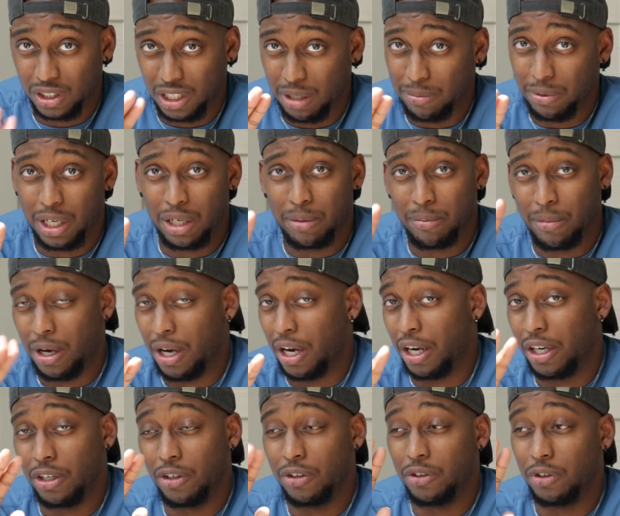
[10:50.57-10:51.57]
keep that in
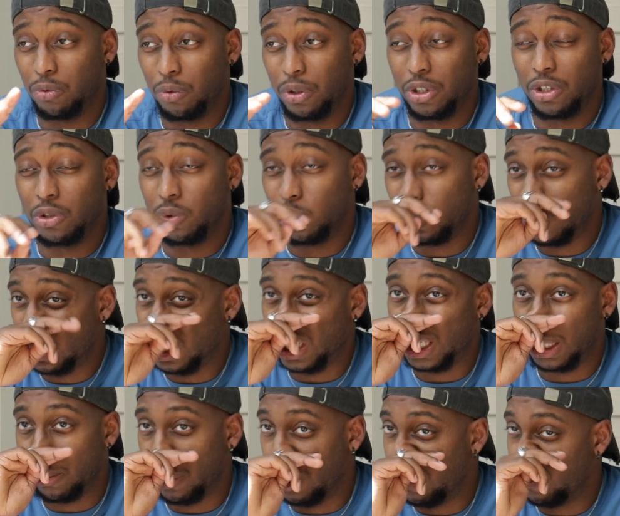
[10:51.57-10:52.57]
mind when you're
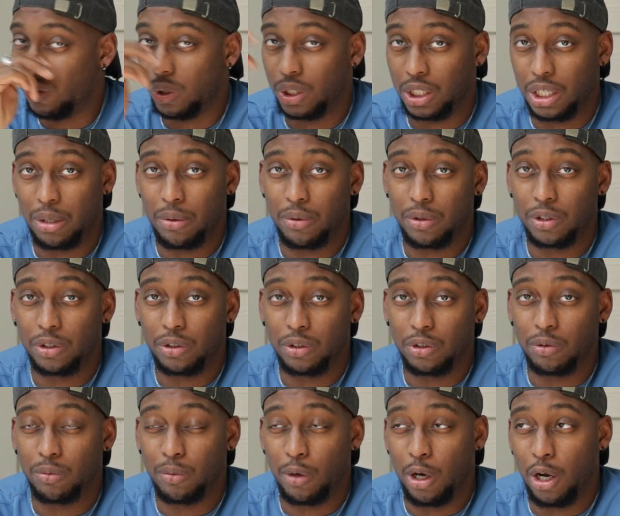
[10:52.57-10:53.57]
thinking about if you can get it
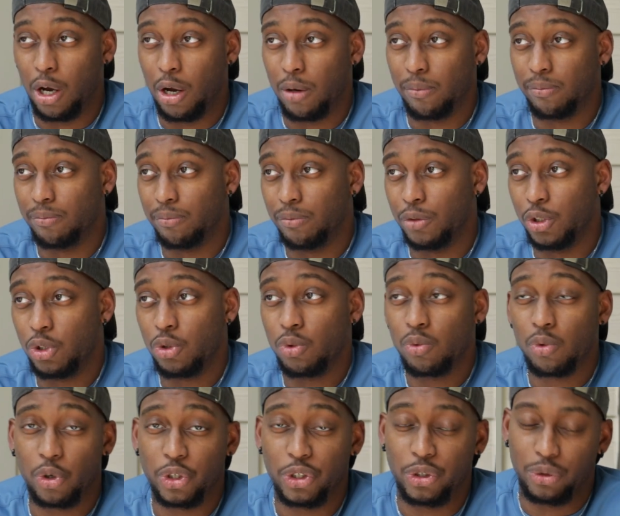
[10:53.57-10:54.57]
new
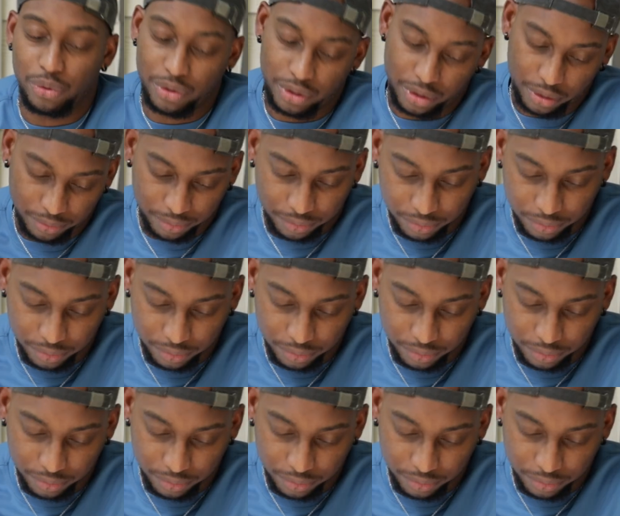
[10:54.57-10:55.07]
or used.